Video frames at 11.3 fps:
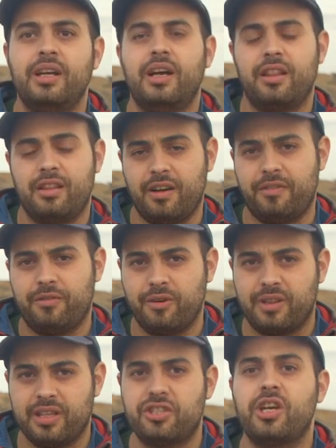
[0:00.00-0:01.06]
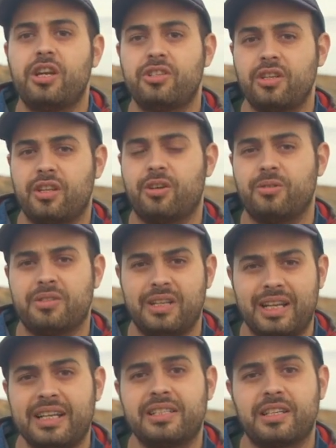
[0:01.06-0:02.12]
and therefore the change in the coastal
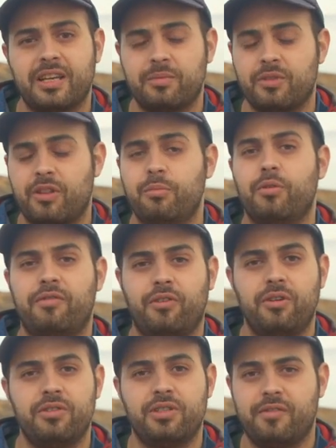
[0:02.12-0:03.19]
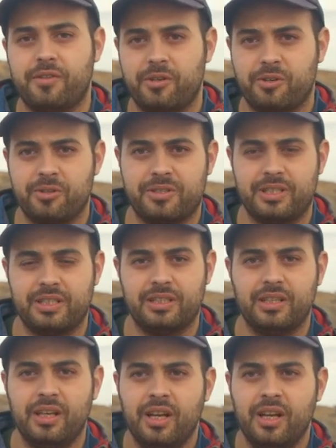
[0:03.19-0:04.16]
landscape, so the morphology of our coastline.